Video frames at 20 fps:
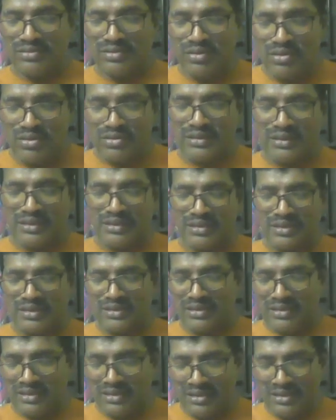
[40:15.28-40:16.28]
Oh,
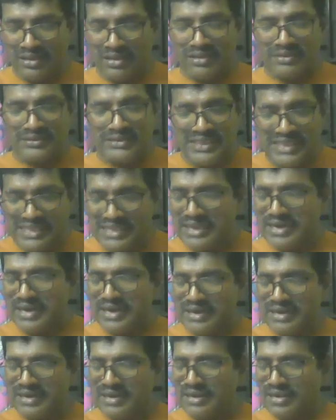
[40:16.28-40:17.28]
see
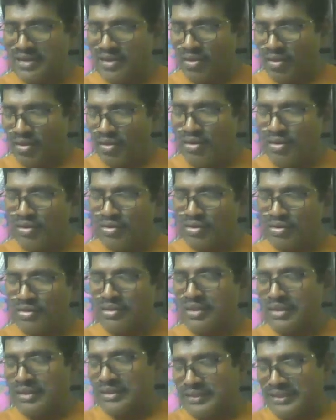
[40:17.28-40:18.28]
there. Oh,
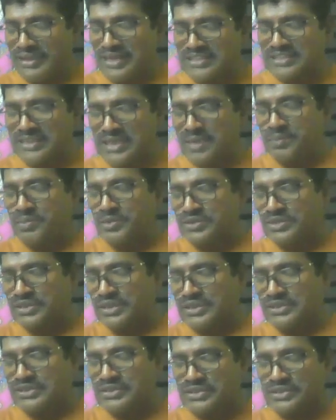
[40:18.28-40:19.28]
these
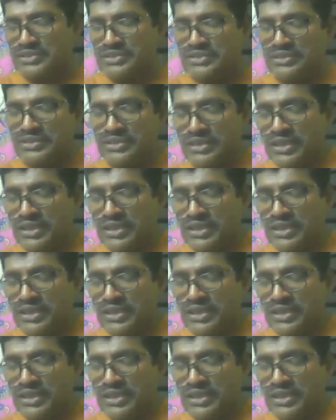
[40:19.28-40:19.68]
epistles.